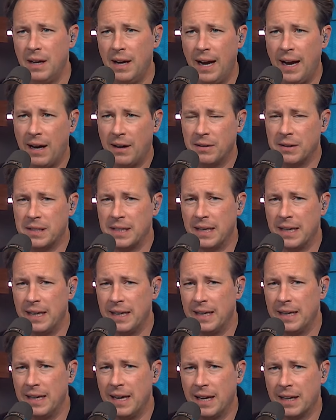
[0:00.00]
How is it
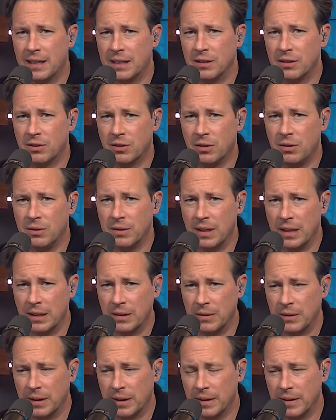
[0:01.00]
getting out of control that
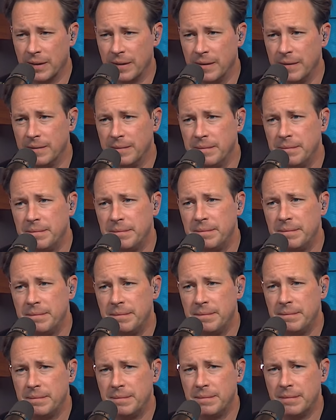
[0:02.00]
quickly?
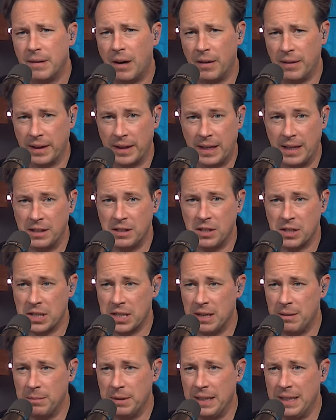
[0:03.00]
Are the kids just
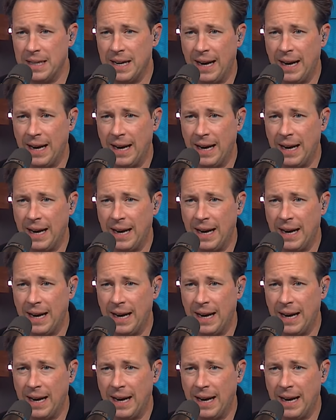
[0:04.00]
coming in